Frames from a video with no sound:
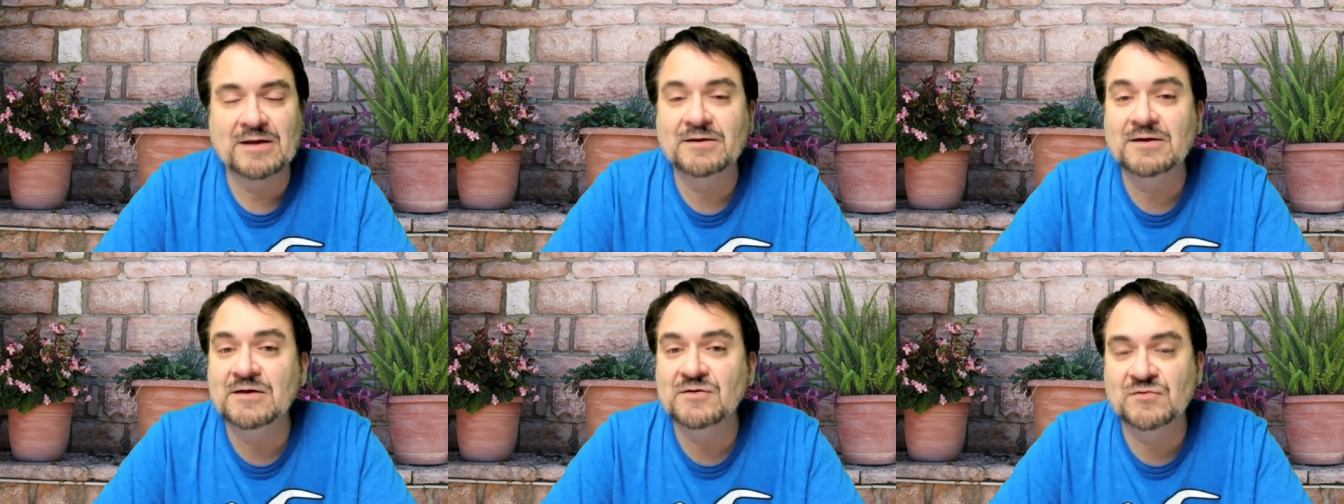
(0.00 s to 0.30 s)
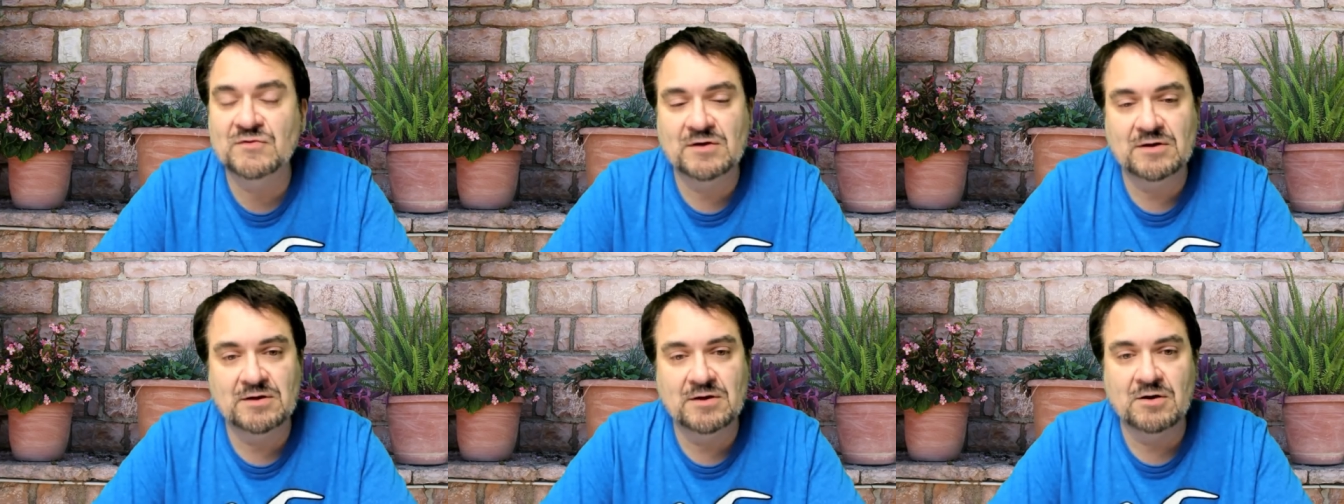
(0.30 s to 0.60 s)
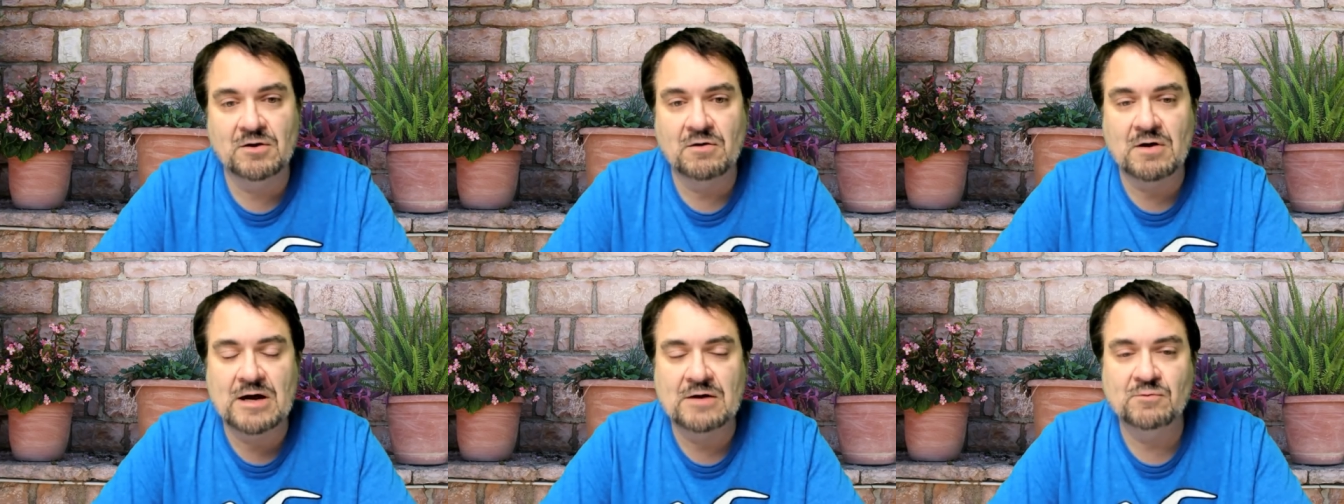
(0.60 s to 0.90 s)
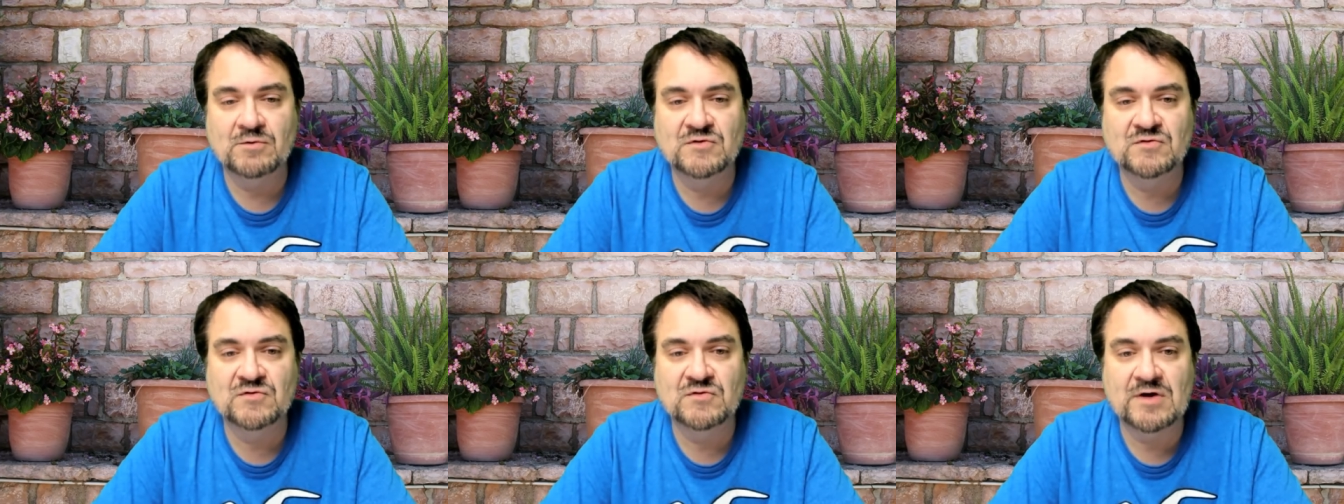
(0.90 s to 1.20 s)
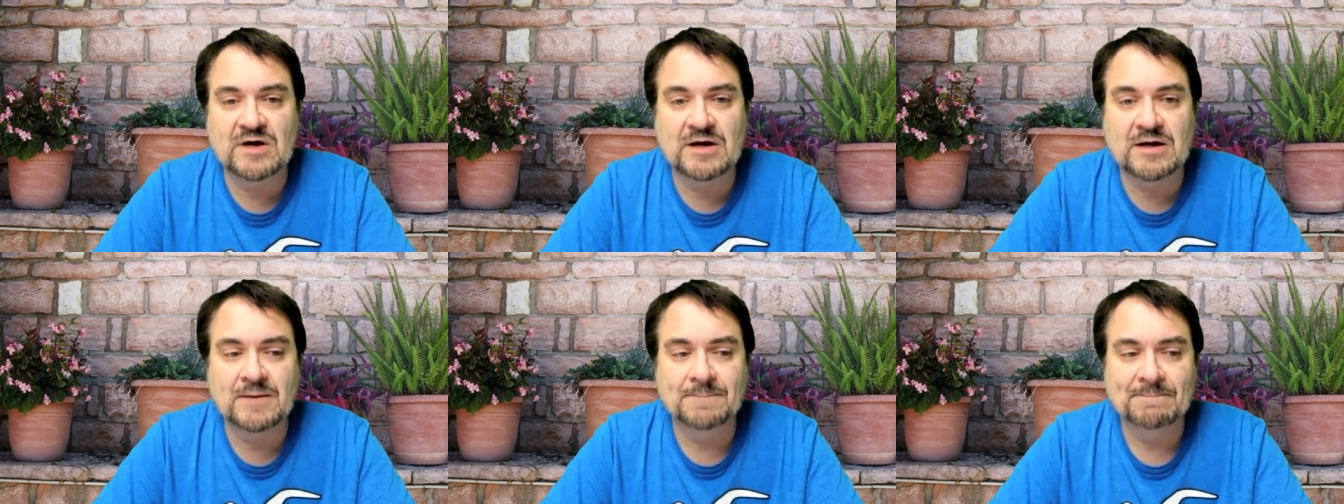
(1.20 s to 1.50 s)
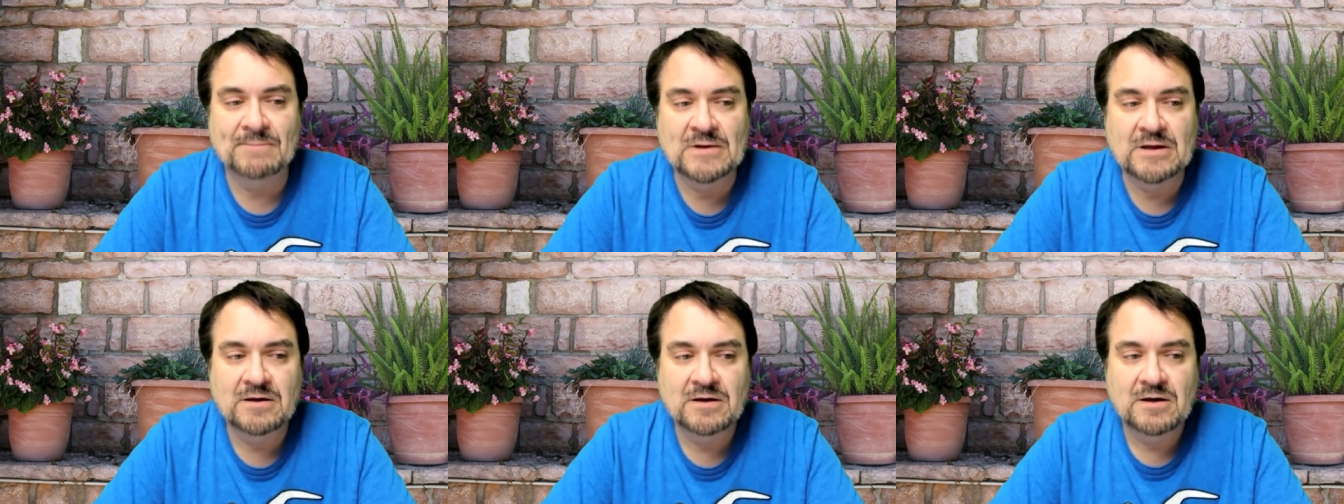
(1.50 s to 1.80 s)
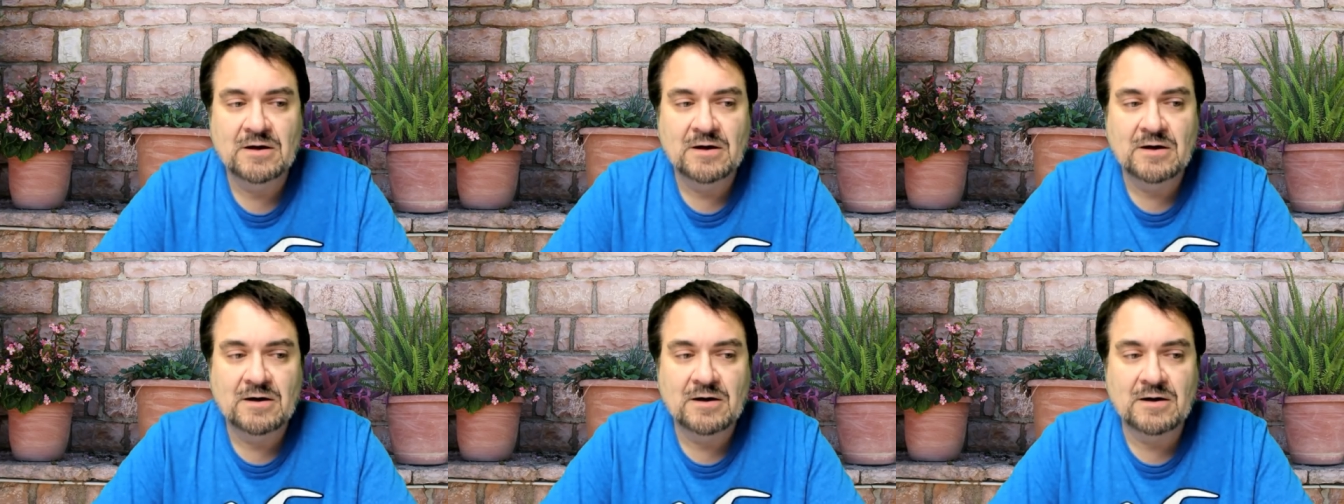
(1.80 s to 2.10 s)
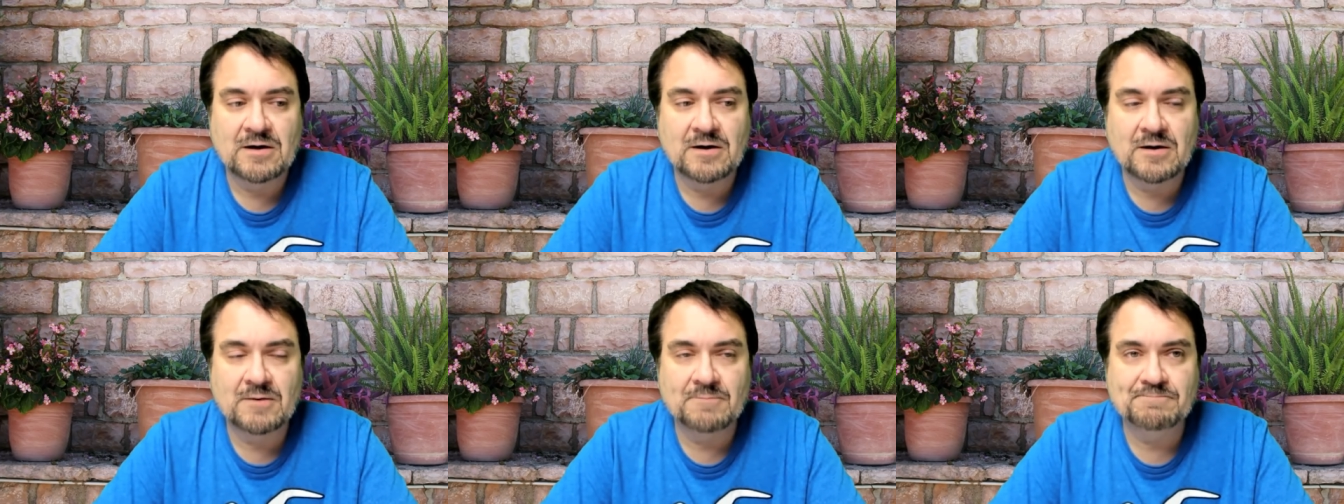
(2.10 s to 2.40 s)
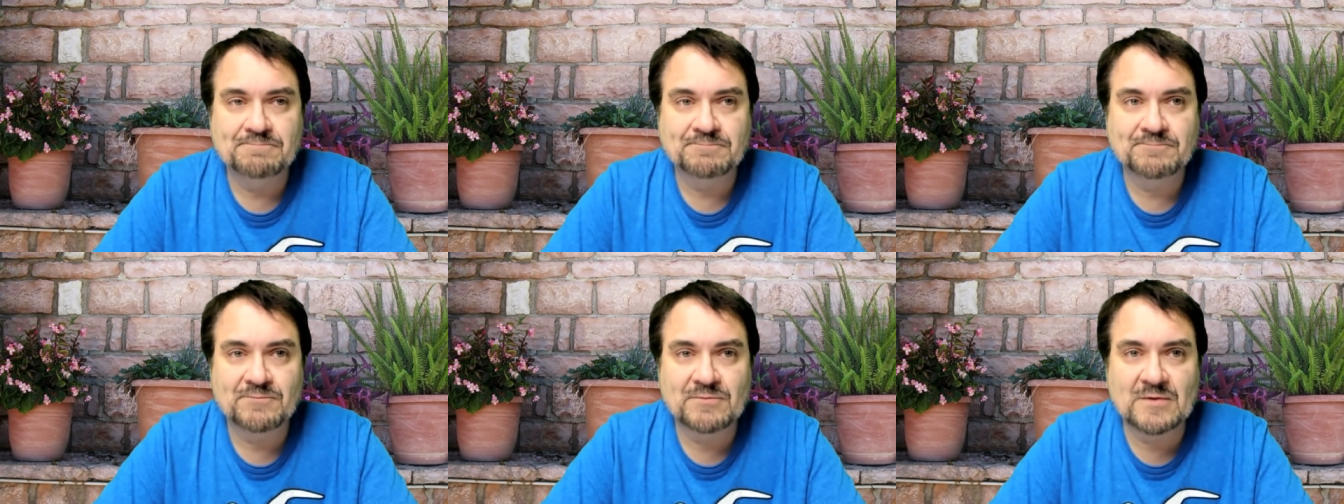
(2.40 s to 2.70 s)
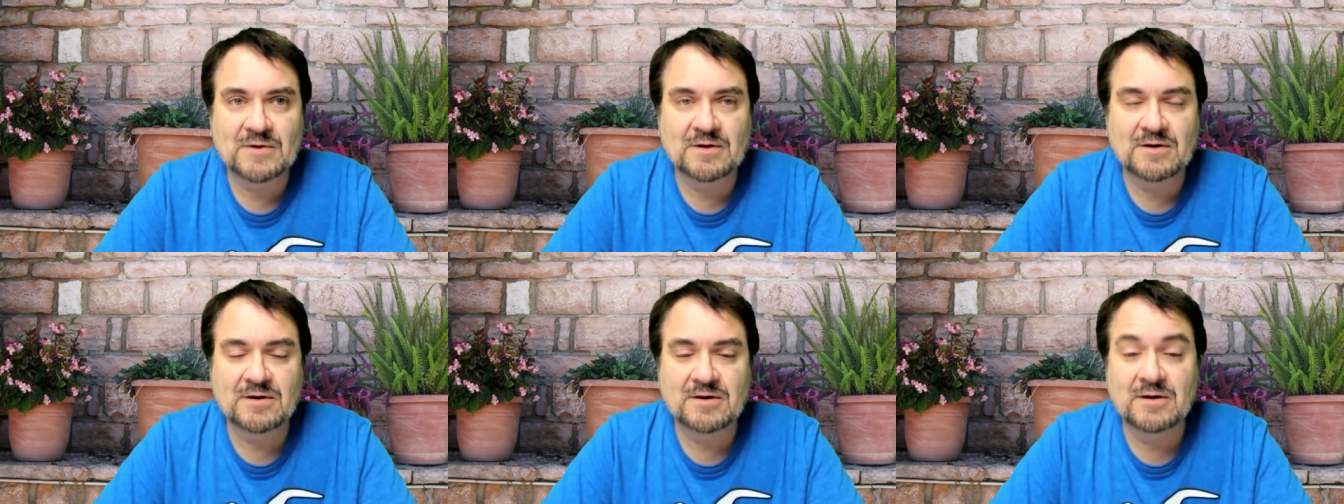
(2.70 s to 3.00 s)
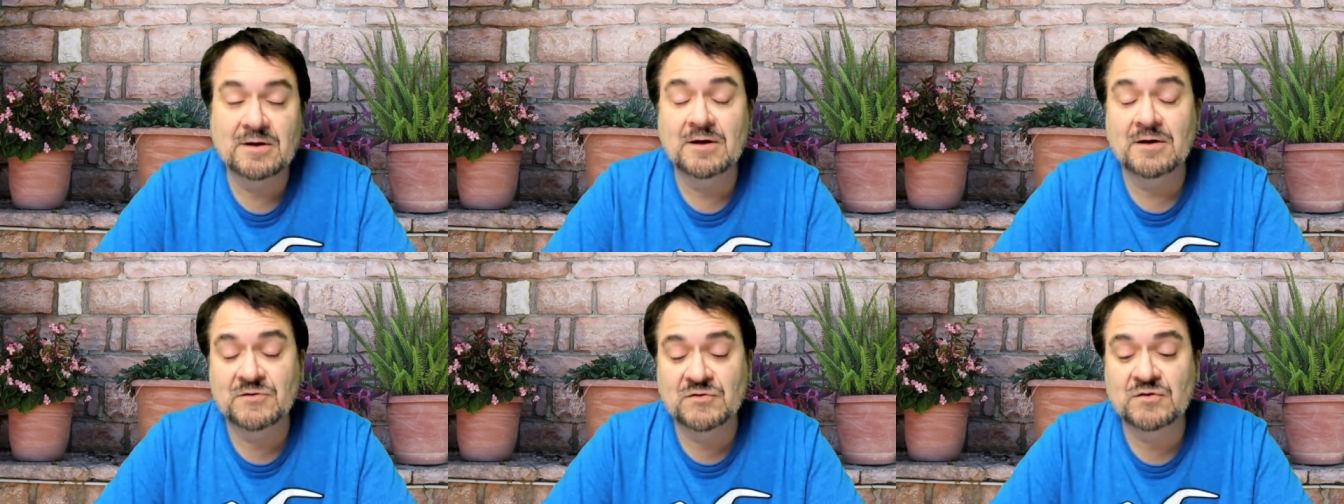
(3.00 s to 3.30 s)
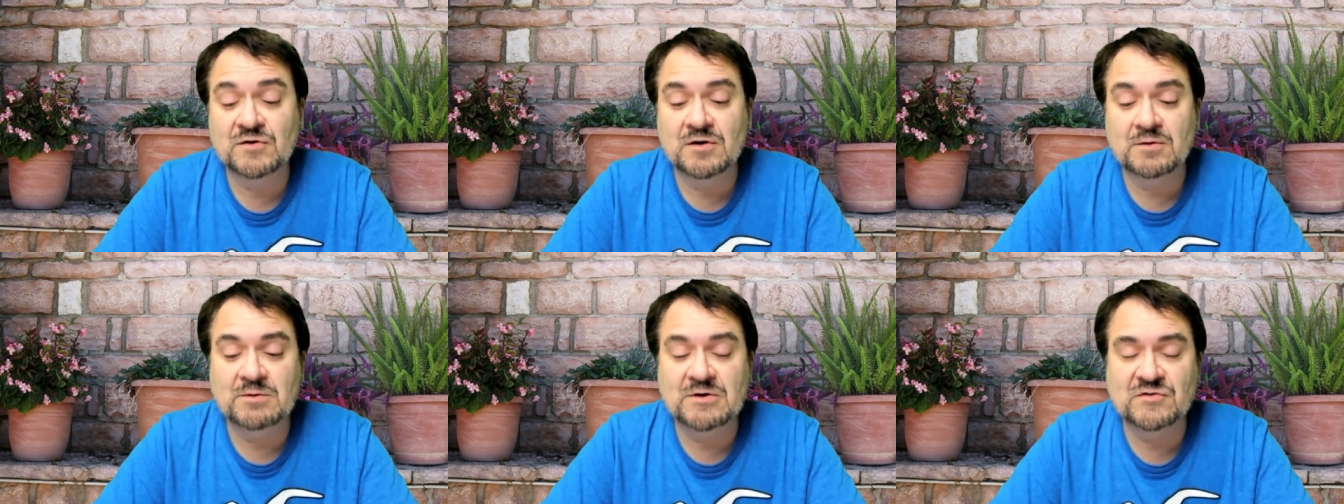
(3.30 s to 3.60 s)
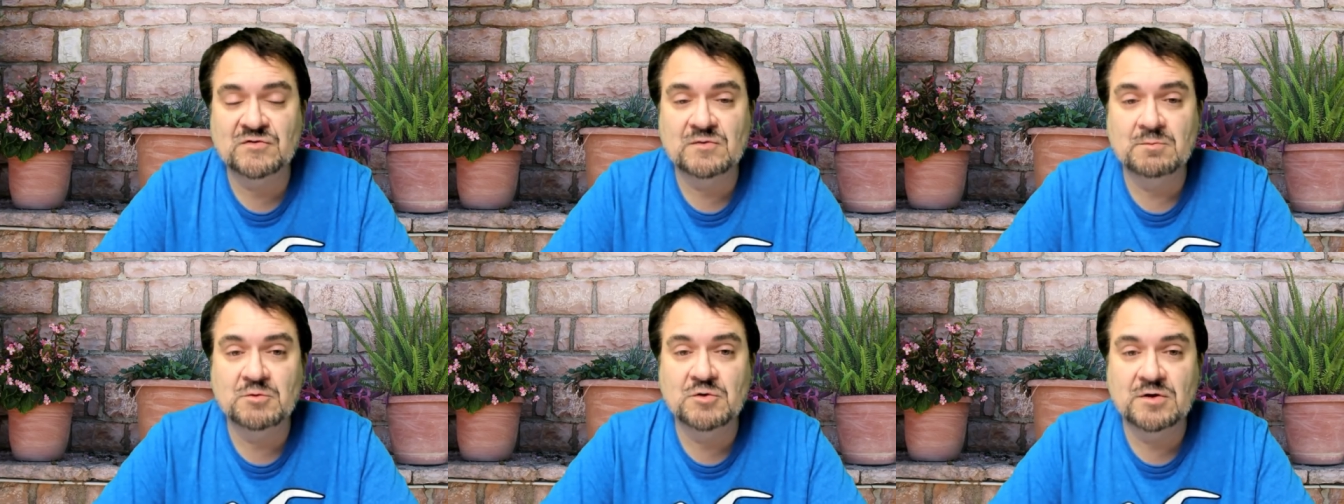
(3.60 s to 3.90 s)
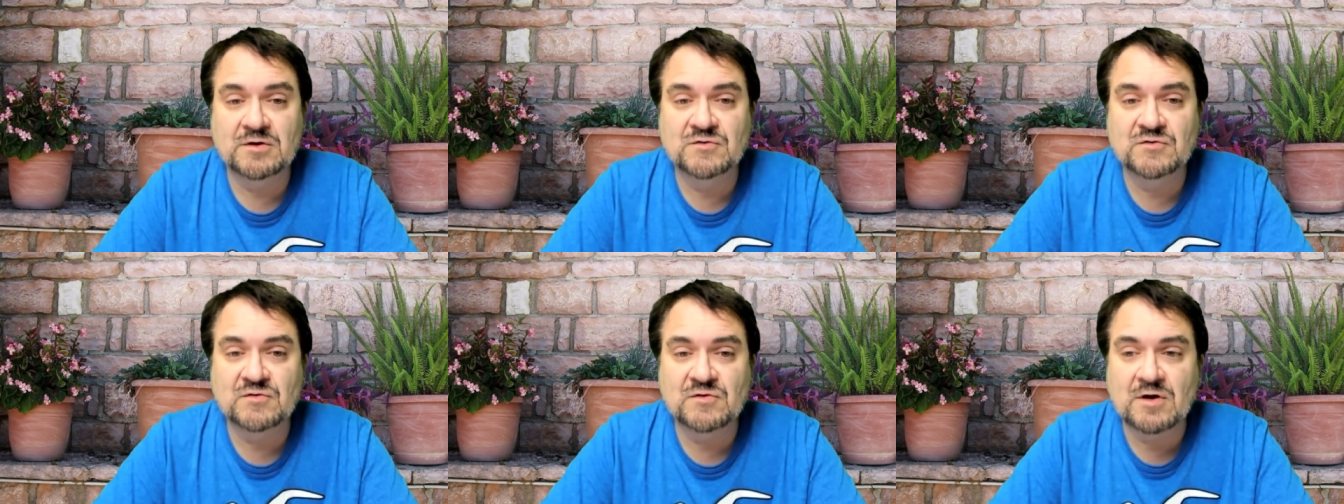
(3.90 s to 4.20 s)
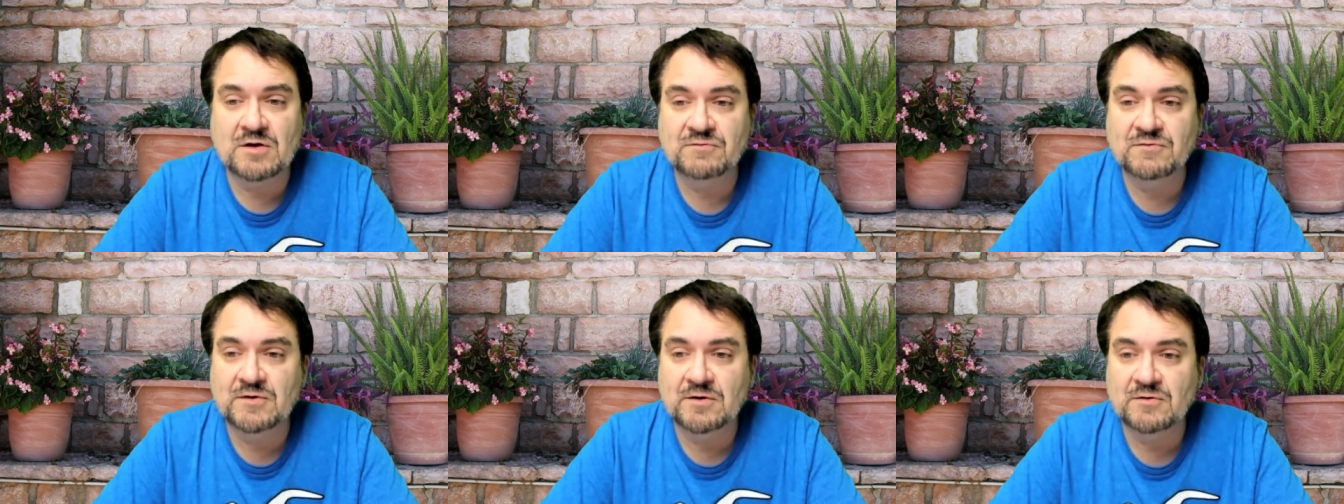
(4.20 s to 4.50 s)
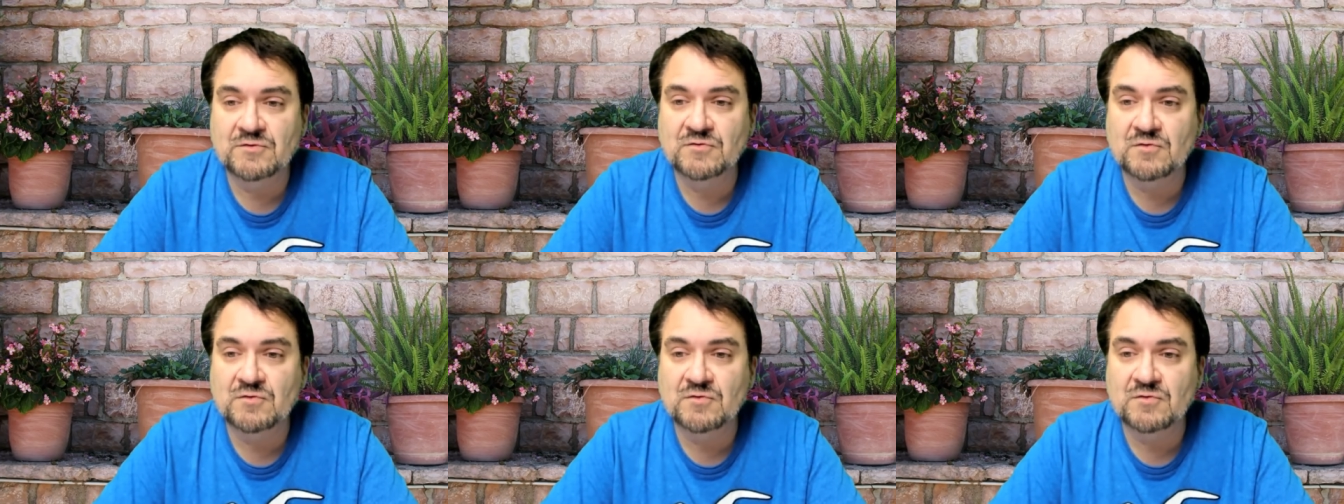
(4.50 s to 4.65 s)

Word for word: at least a year, I would say. Um, it's going to be some good stuff here.